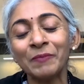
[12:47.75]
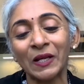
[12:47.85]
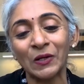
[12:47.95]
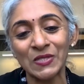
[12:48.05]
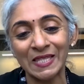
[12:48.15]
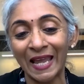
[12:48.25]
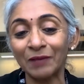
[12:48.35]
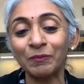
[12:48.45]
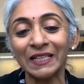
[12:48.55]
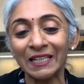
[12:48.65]
Because they
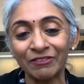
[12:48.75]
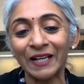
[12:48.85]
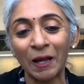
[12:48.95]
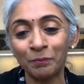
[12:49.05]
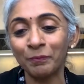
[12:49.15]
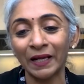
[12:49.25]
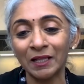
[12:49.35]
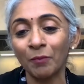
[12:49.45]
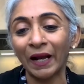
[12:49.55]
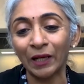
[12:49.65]
had been given up by
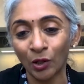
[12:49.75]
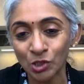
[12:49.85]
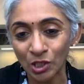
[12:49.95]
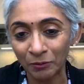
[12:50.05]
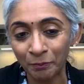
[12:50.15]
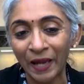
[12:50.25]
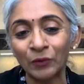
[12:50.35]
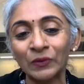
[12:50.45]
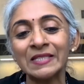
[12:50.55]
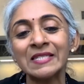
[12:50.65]
their biological
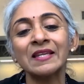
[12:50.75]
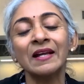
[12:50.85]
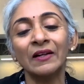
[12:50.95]
parents,